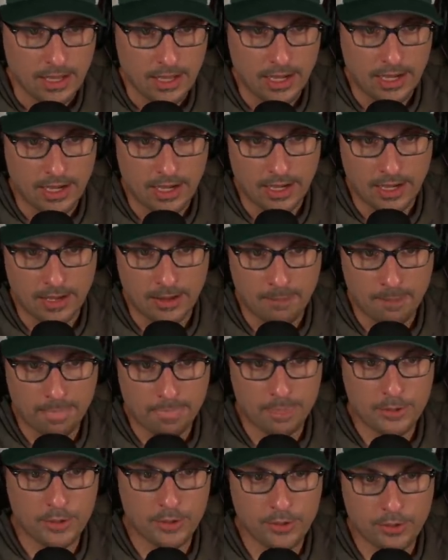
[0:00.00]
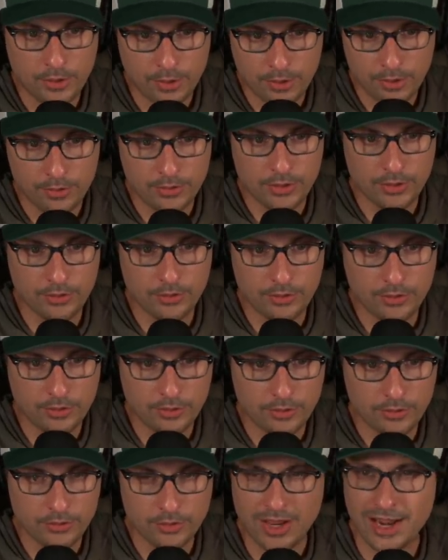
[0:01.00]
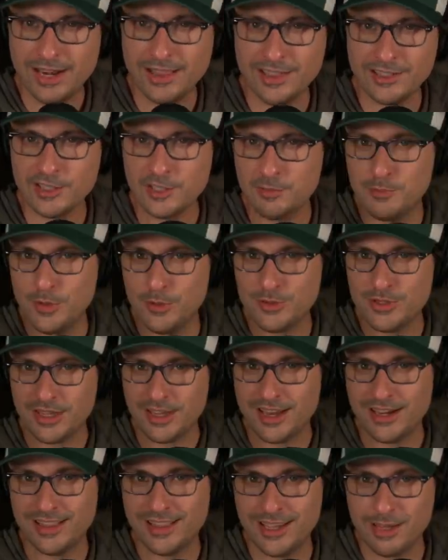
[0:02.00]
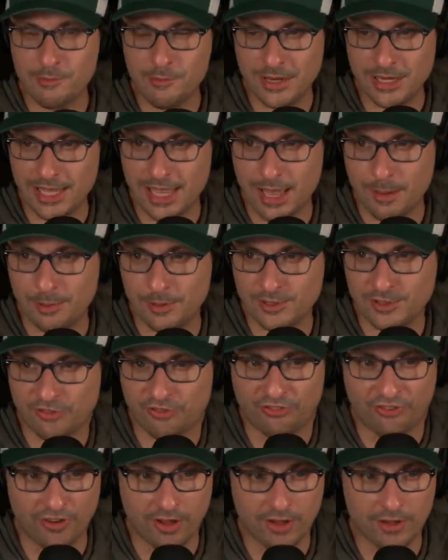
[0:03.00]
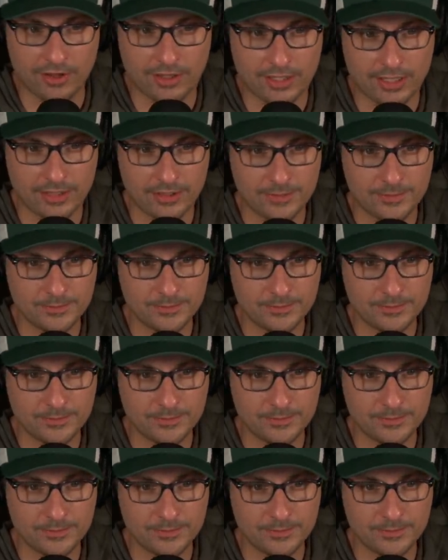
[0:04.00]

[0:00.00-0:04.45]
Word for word: Um, do do do do do. How do you like this music? How do you like Minneapolis funk?